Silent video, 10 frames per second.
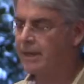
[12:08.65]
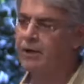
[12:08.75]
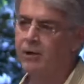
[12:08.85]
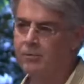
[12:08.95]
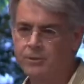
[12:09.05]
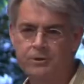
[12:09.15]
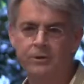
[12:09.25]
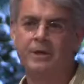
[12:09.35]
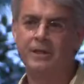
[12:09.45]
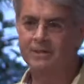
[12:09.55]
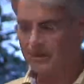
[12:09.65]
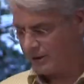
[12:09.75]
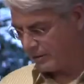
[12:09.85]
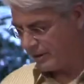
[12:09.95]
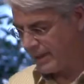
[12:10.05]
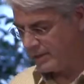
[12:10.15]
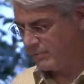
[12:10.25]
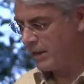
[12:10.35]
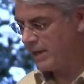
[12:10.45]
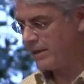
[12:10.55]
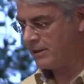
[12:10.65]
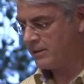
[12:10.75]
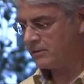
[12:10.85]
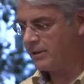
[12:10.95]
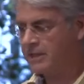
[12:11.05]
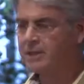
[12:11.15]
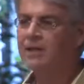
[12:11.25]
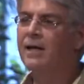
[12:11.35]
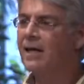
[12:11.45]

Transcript: and opportunities created by that integration.